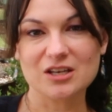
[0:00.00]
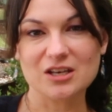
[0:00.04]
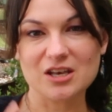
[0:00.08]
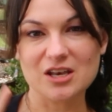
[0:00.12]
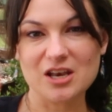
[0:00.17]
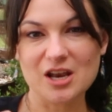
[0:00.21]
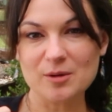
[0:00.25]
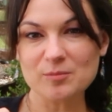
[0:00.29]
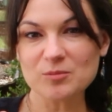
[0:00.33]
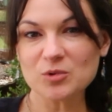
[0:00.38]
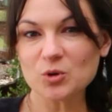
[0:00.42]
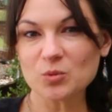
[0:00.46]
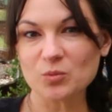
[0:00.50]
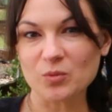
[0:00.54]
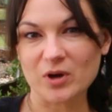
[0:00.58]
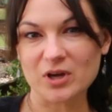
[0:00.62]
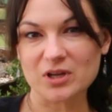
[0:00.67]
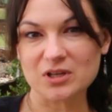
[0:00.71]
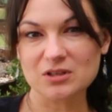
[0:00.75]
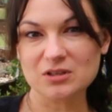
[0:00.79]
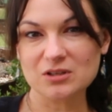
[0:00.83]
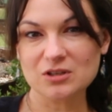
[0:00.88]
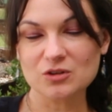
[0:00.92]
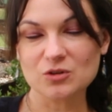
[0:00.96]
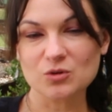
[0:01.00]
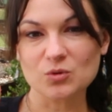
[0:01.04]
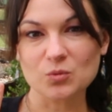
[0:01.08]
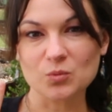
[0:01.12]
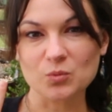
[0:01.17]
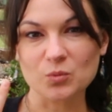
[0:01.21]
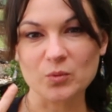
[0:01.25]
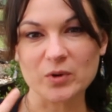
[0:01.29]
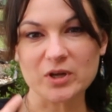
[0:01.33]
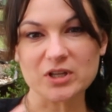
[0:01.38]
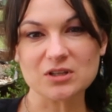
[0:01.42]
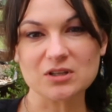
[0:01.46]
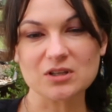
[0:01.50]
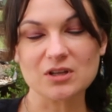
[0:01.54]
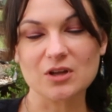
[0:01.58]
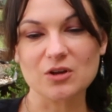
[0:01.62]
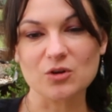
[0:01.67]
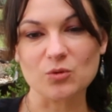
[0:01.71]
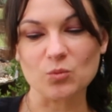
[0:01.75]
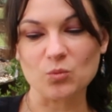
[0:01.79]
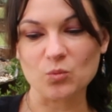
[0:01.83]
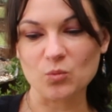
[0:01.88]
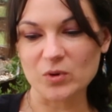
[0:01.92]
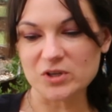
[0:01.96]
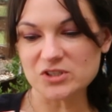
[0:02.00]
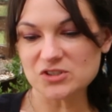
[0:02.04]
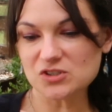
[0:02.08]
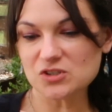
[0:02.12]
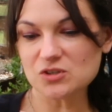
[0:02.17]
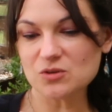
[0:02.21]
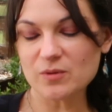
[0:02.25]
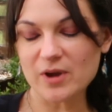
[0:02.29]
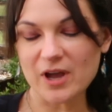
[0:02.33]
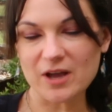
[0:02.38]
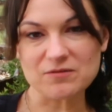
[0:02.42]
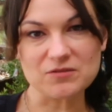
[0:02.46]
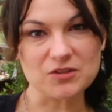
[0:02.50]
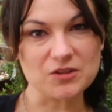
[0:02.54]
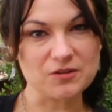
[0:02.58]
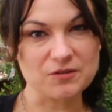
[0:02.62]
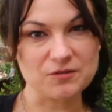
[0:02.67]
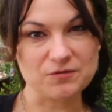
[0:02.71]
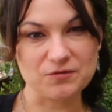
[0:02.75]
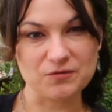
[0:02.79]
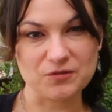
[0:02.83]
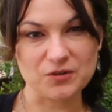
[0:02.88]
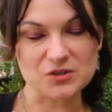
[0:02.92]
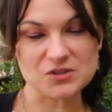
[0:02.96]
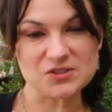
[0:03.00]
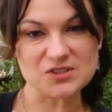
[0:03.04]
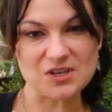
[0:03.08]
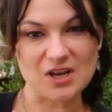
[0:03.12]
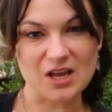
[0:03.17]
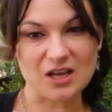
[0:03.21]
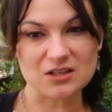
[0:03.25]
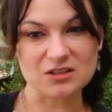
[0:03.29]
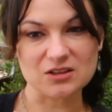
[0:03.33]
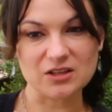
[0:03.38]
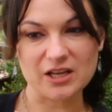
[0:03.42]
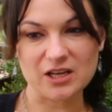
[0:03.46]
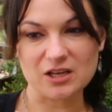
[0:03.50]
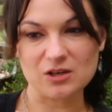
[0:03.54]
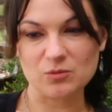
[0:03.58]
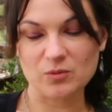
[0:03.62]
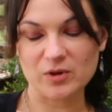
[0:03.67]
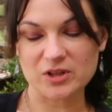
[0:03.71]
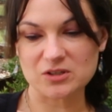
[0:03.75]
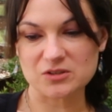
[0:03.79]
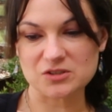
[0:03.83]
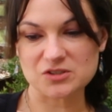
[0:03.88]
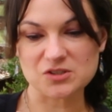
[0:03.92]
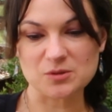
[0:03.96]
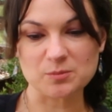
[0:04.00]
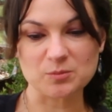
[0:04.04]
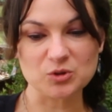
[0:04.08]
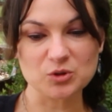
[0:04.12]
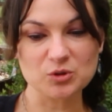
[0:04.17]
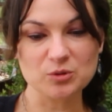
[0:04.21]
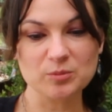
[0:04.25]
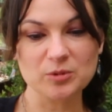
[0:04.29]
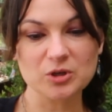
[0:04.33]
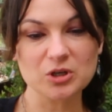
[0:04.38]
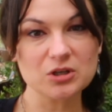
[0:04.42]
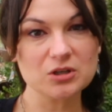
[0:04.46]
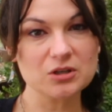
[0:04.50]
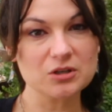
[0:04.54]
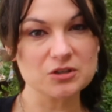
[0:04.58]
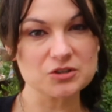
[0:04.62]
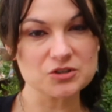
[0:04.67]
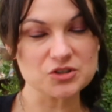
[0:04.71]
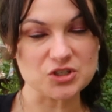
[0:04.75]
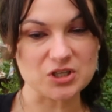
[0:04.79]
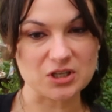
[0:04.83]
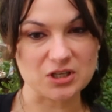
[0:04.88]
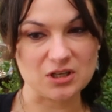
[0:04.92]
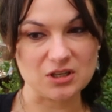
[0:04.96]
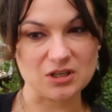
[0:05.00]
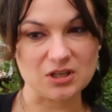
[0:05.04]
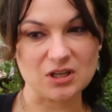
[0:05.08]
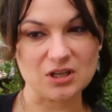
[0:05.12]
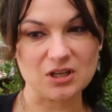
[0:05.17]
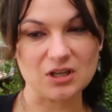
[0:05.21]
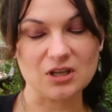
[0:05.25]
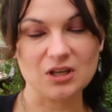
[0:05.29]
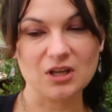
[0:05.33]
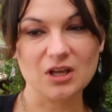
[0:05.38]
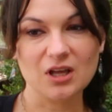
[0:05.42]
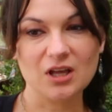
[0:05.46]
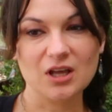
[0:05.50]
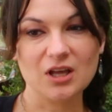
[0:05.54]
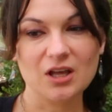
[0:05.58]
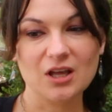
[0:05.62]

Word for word: Number one, when once you have the first egg laid, whether it's a bluebird or chickadee,